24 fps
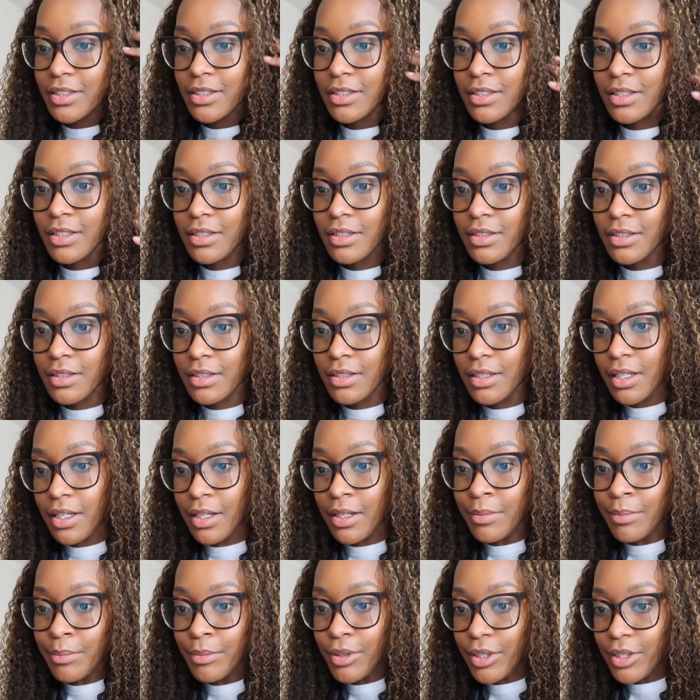This
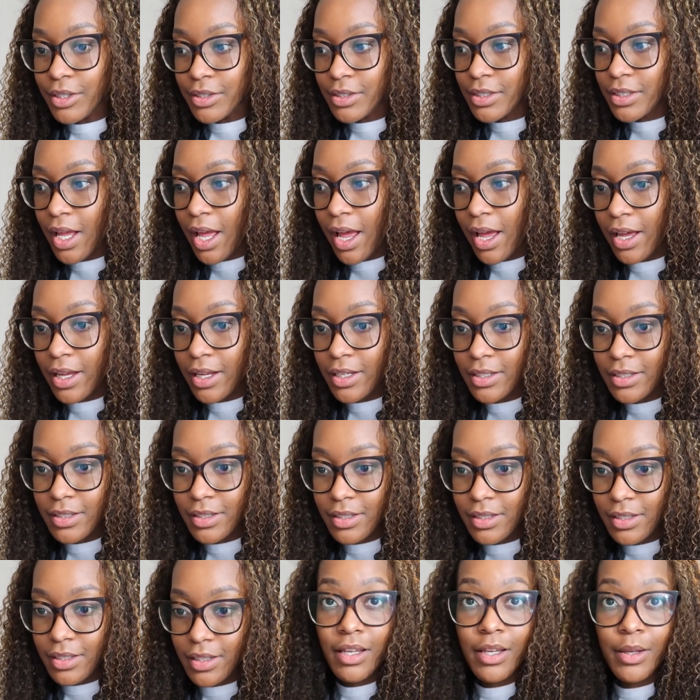inbox
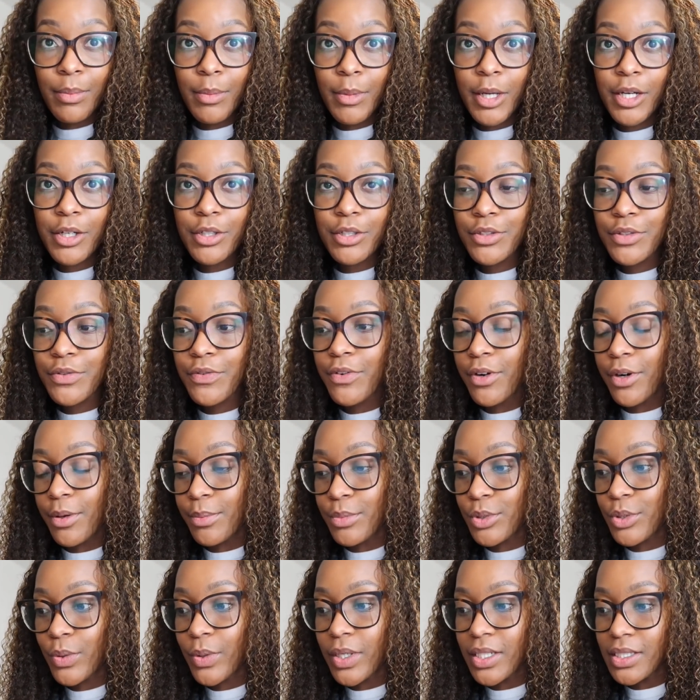has emails
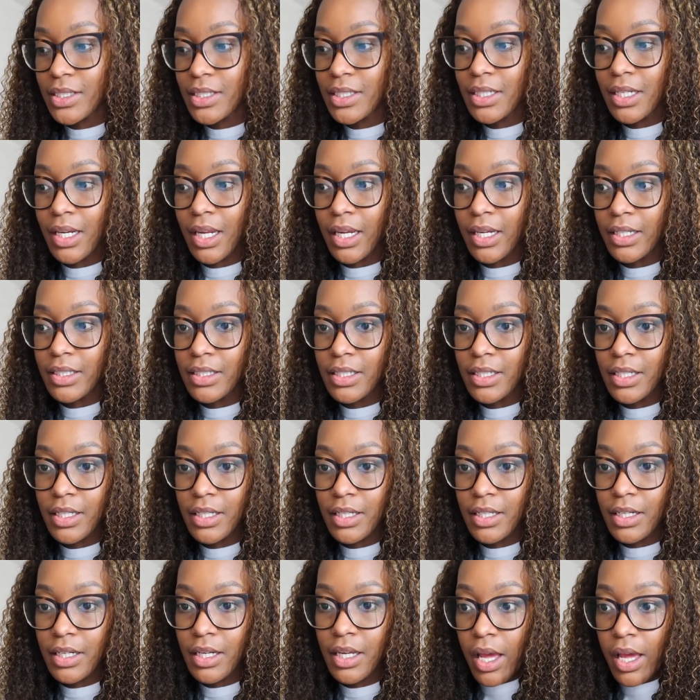from
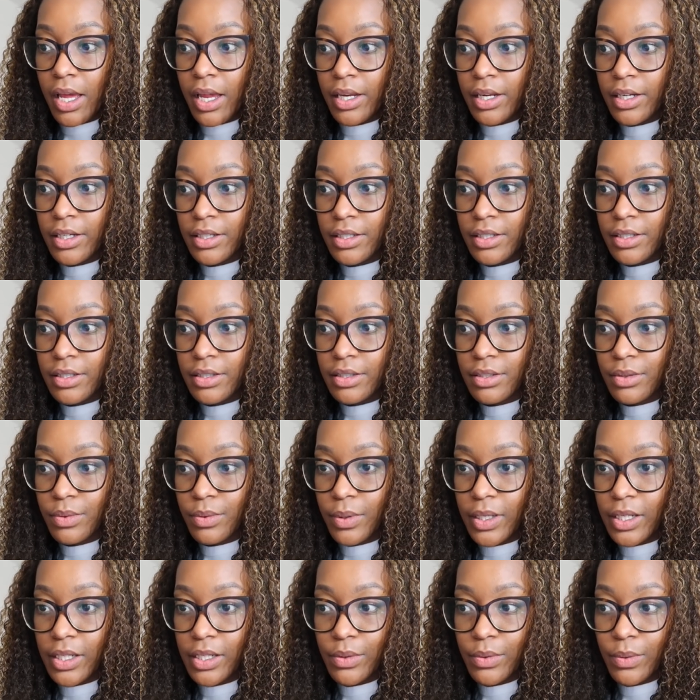2019 and
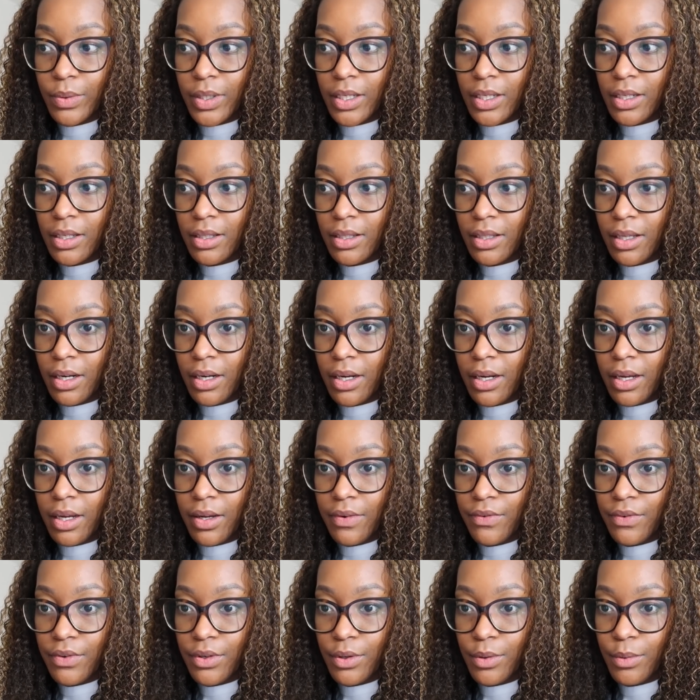2020 that I
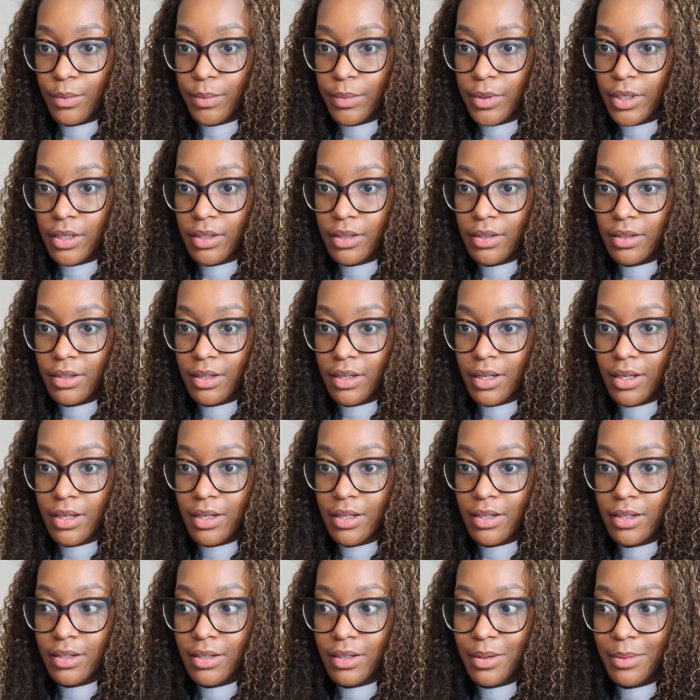haven't opened,
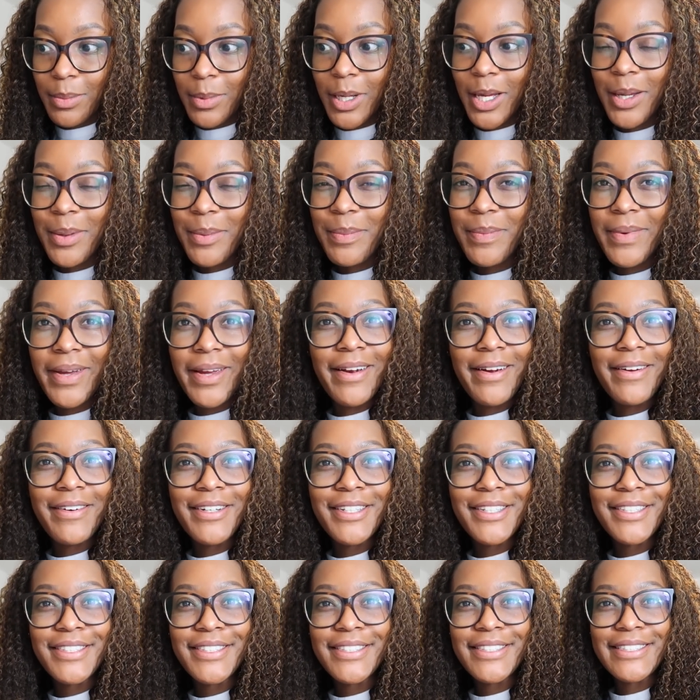and am I
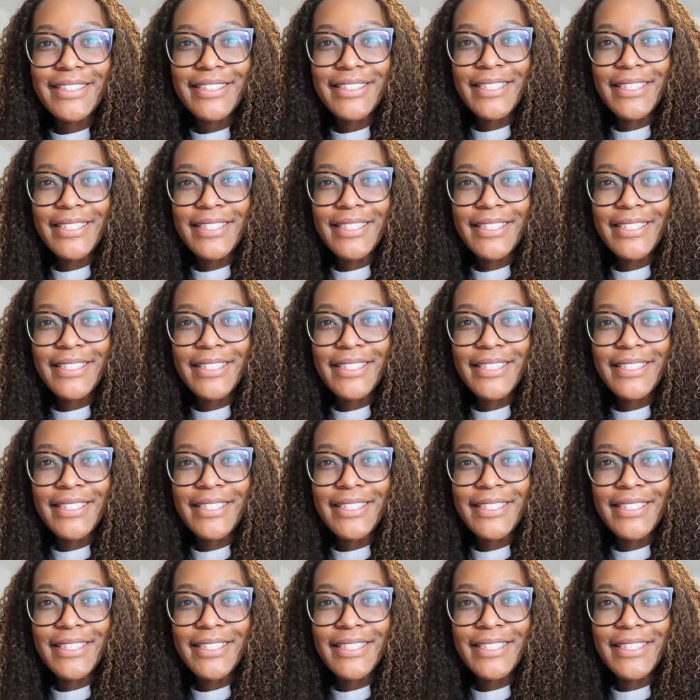embarrassed?